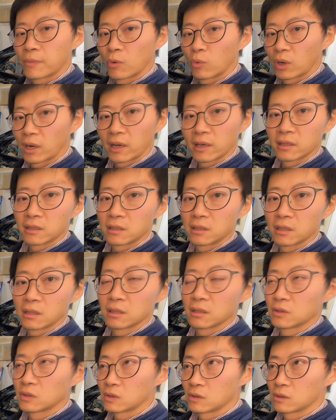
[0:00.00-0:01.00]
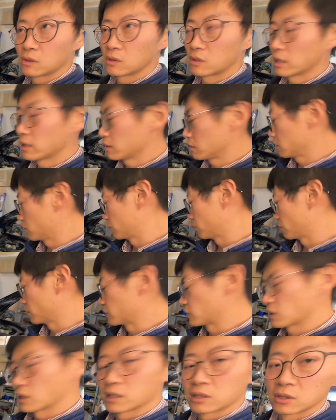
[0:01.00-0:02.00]
what I did instead
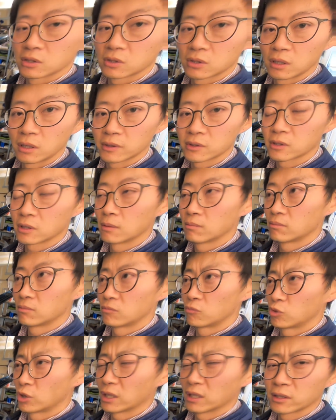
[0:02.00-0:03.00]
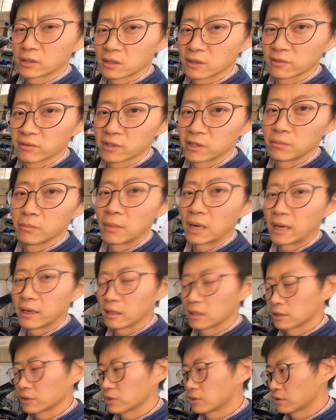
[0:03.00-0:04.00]
was I just got some relatively
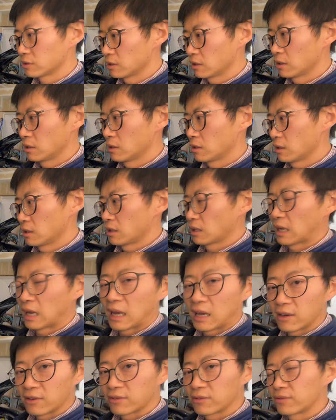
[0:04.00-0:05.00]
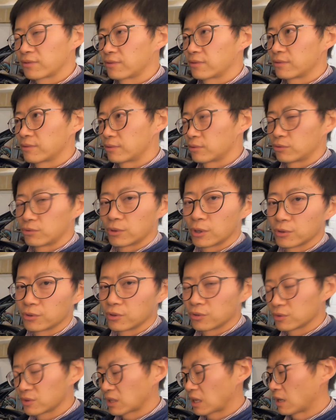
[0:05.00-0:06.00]
mild half road
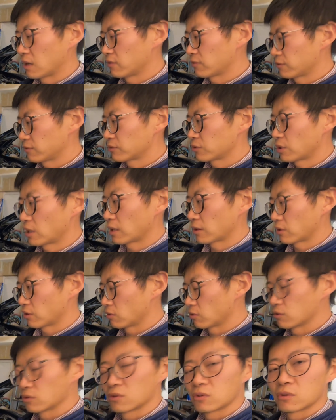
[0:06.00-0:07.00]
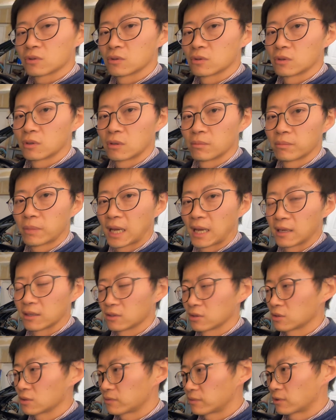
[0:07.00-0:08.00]
use, half track use
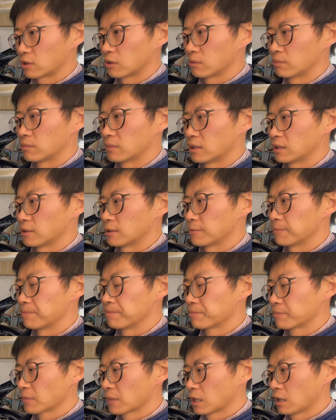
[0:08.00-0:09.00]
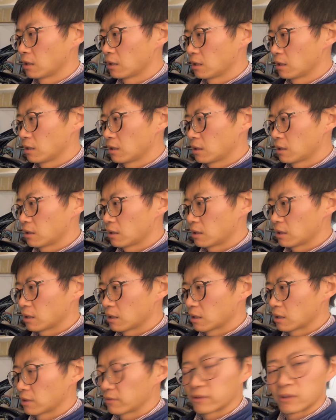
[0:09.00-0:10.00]
pads from
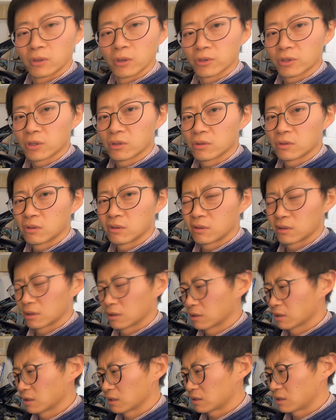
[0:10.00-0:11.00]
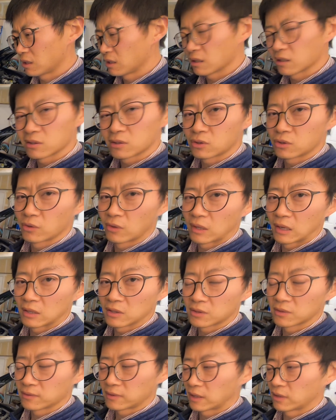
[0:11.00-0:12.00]
Ferodo, DS
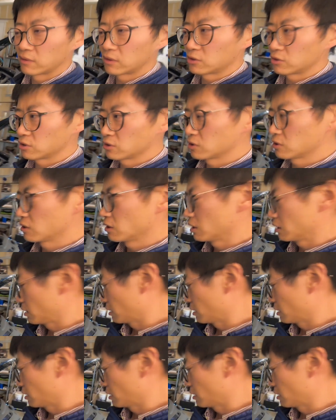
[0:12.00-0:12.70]
2500.